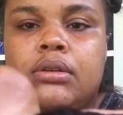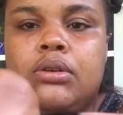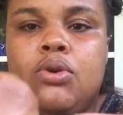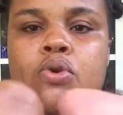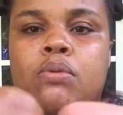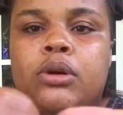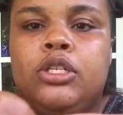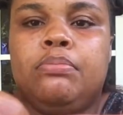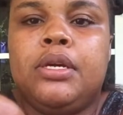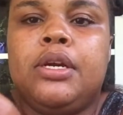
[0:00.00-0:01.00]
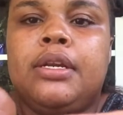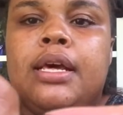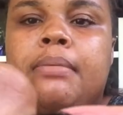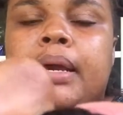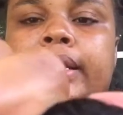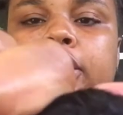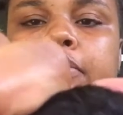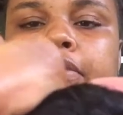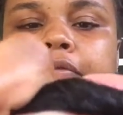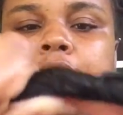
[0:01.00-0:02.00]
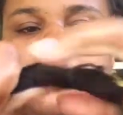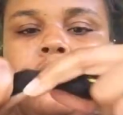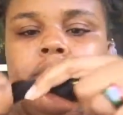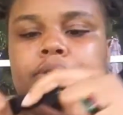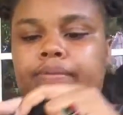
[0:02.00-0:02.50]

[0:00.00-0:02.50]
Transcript: No much bigger than my tummy finger.